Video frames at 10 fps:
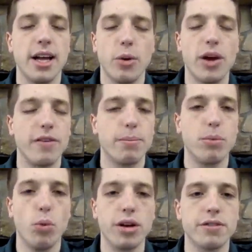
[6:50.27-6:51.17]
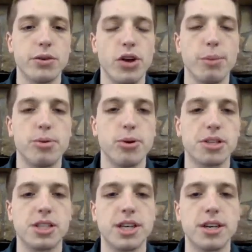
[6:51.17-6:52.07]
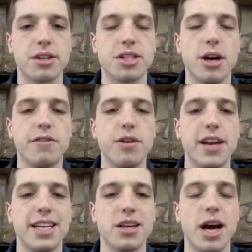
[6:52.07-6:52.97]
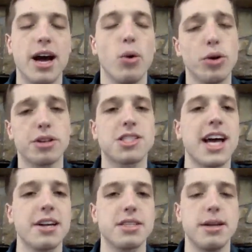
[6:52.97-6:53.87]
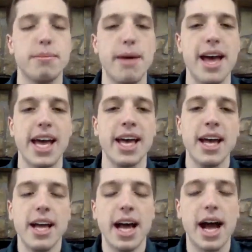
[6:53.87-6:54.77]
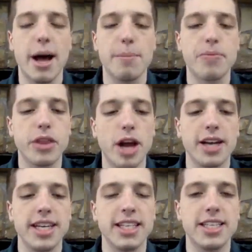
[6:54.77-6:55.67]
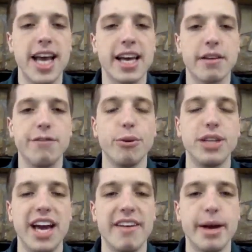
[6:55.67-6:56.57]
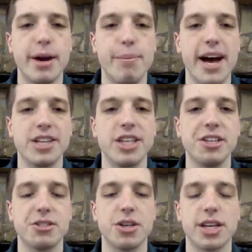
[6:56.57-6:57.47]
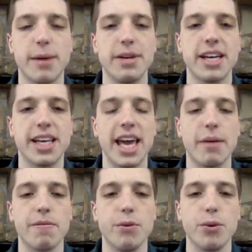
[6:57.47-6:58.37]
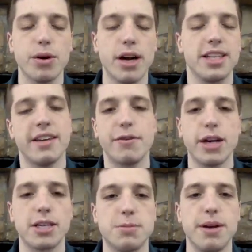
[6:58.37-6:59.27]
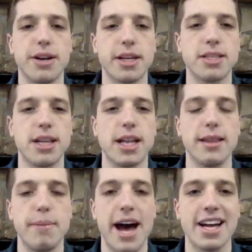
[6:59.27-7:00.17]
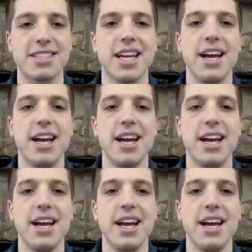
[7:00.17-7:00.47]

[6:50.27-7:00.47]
We have a wonderful COPE course here. So if you have any older scouts that may not need to take a full day of merit badges or come into camp for a different experience than in the past,